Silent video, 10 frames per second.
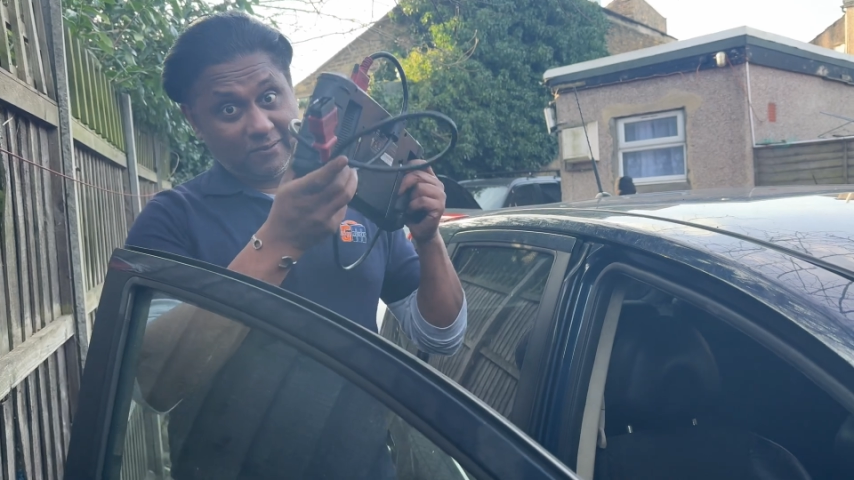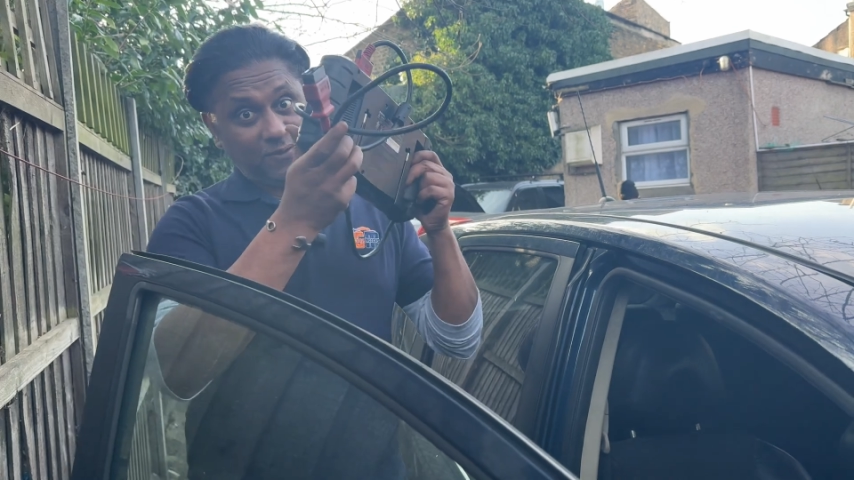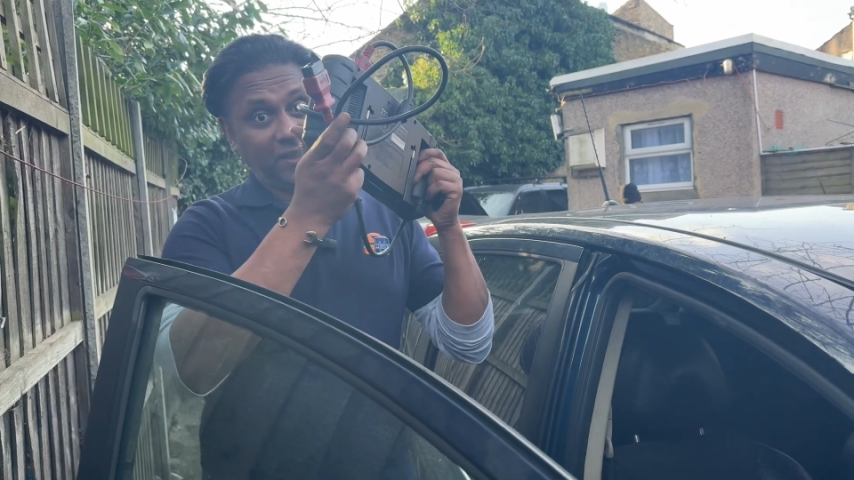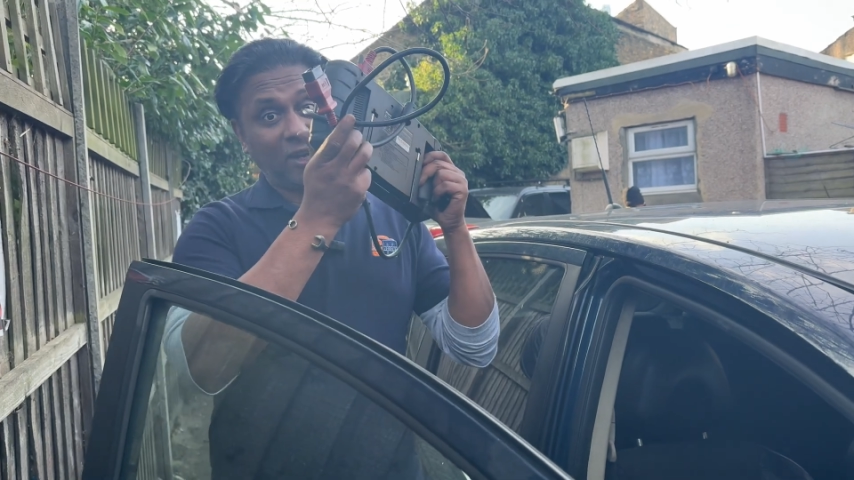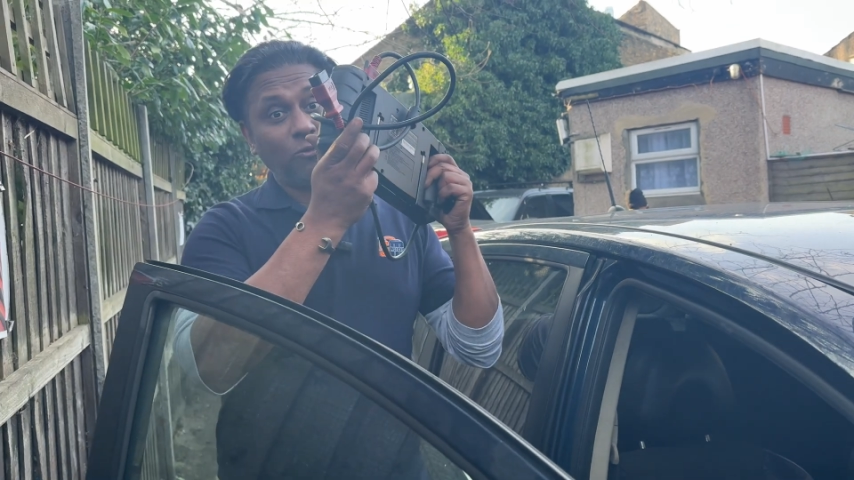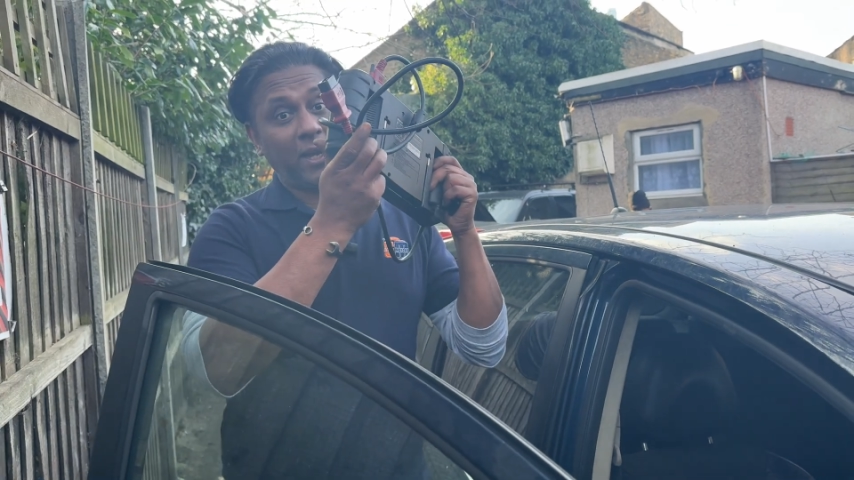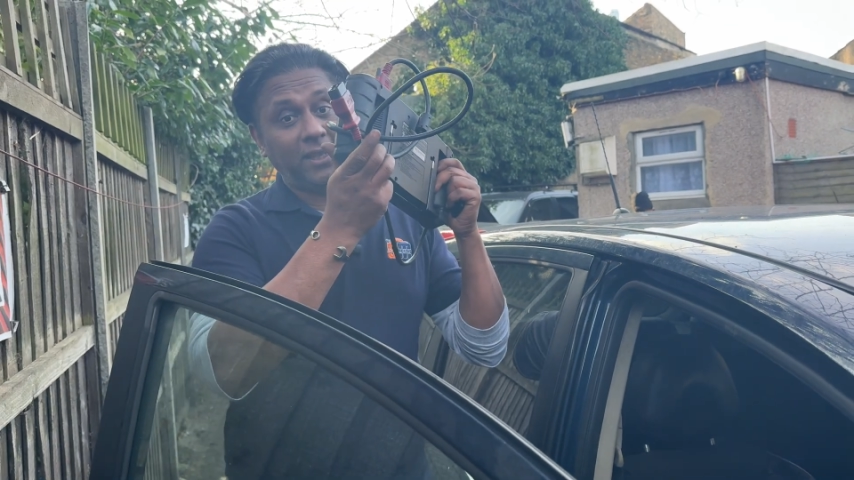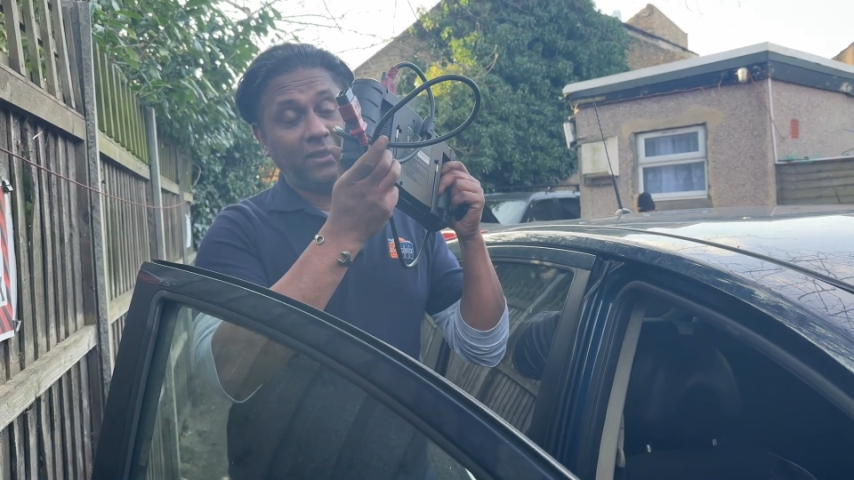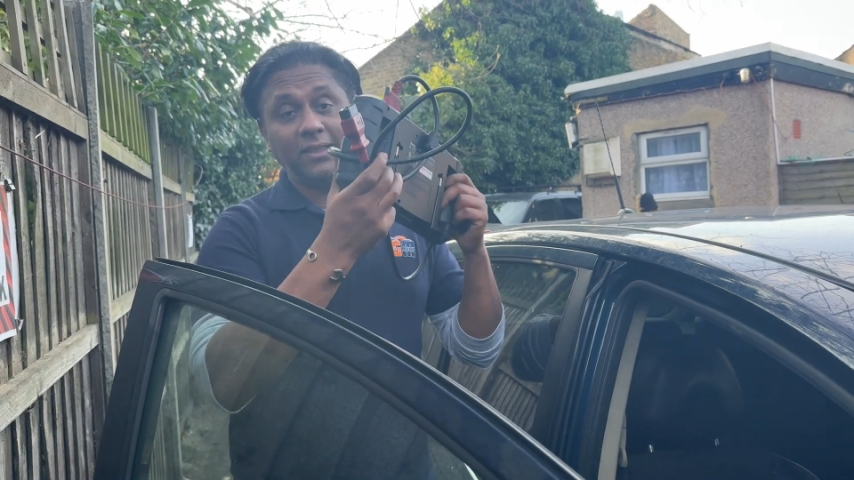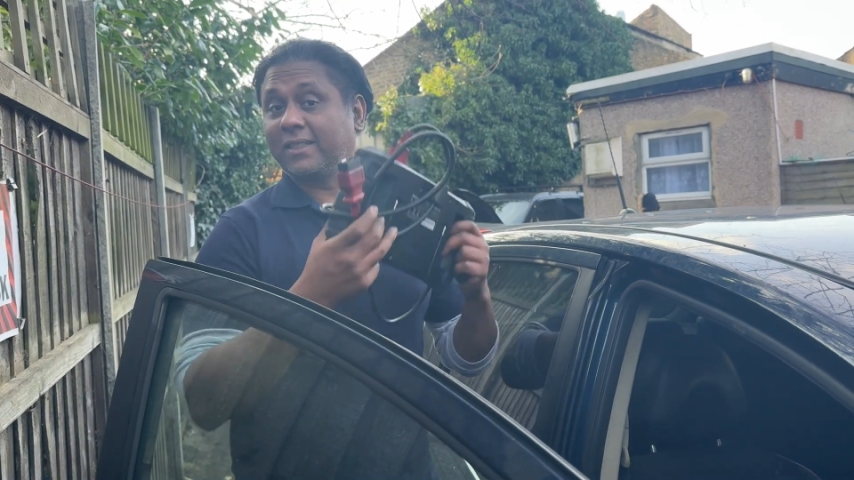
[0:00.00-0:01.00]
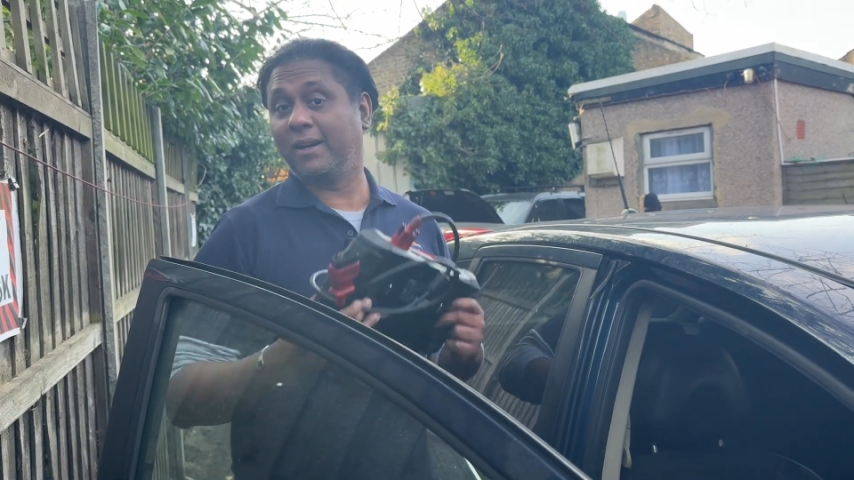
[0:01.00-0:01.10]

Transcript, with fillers: without like these